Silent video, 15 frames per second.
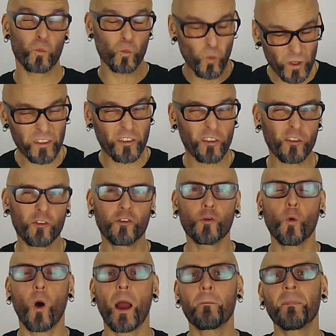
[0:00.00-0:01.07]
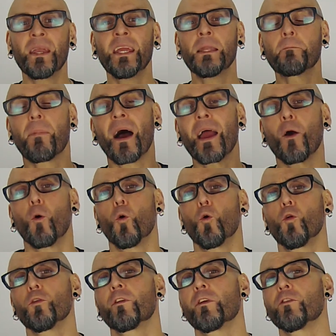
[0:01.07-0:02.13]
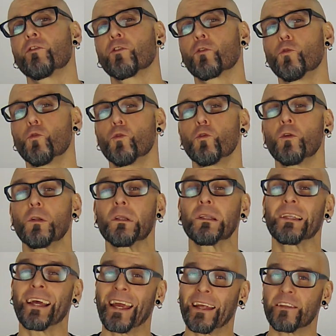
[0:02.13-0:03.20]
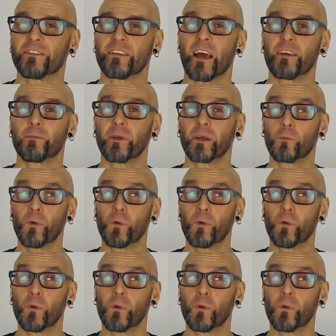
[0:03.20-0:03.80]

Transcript: What do I mean by old school land seismic?